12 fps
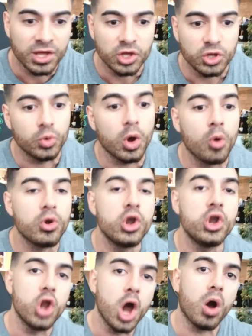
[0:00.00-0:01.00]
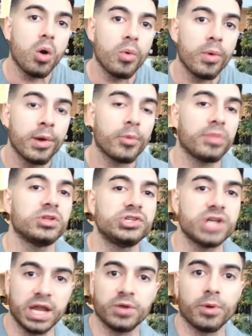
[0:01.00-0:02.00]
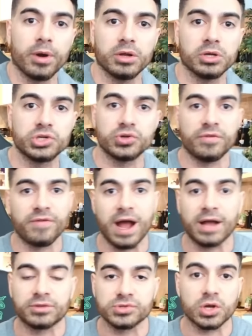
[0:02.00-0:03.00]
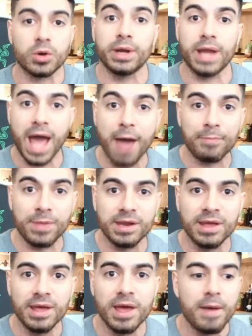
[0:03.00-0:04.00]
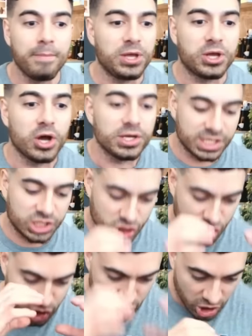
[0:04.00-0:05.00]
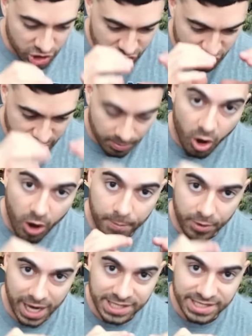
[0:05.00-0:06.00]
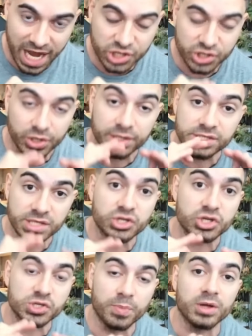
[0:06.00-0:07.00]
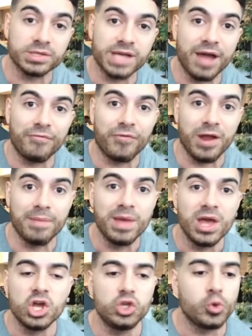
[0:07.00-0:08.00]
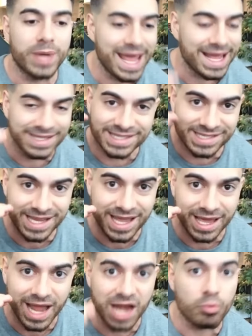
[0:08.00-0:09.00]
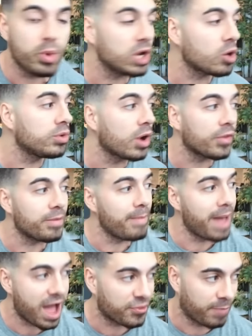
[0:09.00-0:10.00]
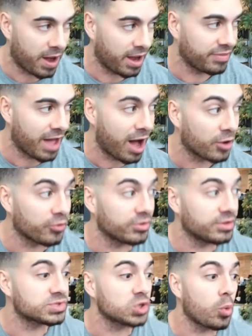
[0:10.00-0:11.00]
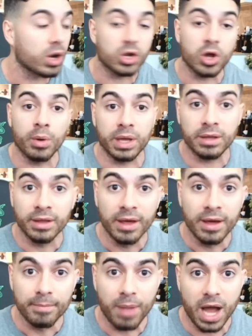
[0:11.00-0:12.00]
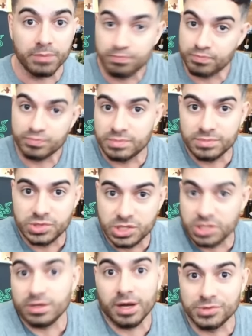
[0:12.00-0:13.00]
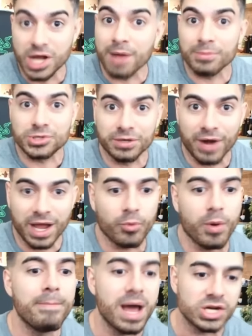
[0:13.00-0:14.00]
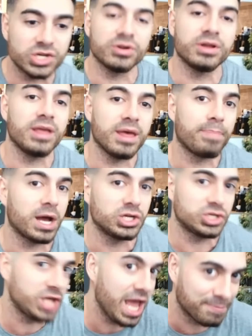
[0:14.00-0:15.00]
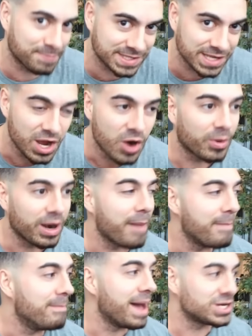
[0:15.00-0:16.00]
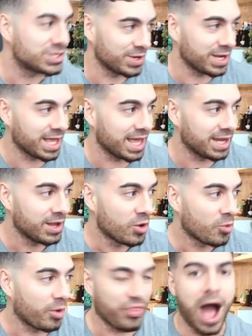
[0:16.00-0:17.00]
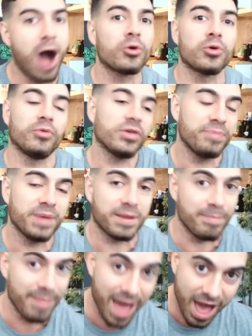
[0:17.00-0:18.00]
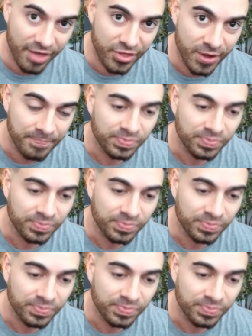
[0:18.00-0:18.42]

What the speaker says: You don't know when the January or June fractals are going to happen because it's such small price action on such a small time frame. You can't see it, and we don't know the math behind the algorithm, so we're going by geometry, right? We're measuring it by shapes. We're not measuring it with algorithmic math.